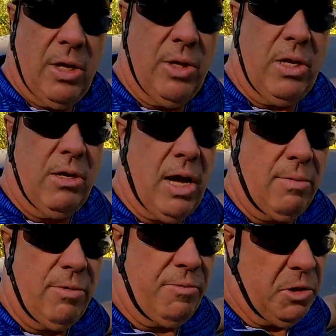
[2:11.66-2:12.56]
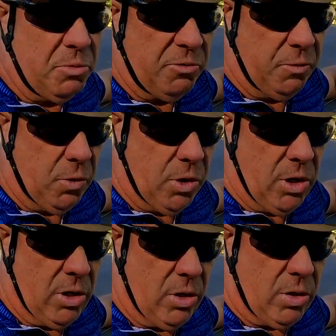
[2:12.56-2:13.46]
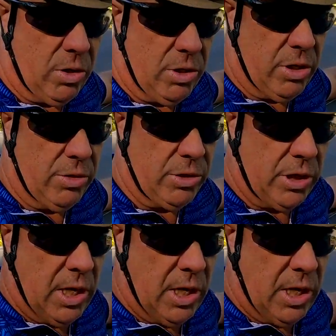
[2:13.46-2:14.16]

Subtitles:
that I would feel before on the